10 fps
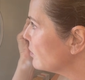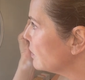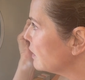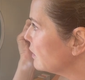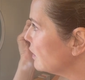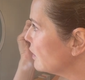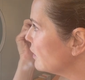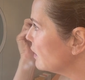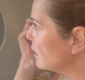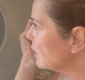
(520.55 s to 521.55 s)
But you
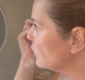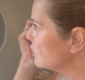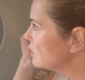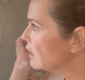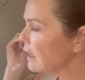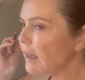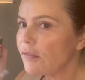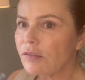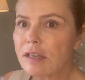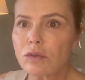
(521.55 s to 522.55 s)
know, if you do it
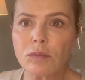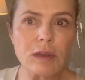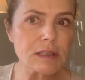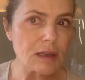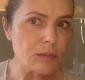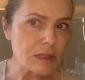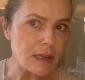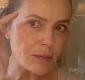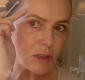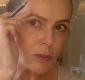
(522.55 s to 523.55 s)
carefully, it's almost
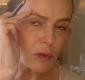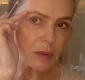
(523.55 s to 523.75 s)
imperceptible,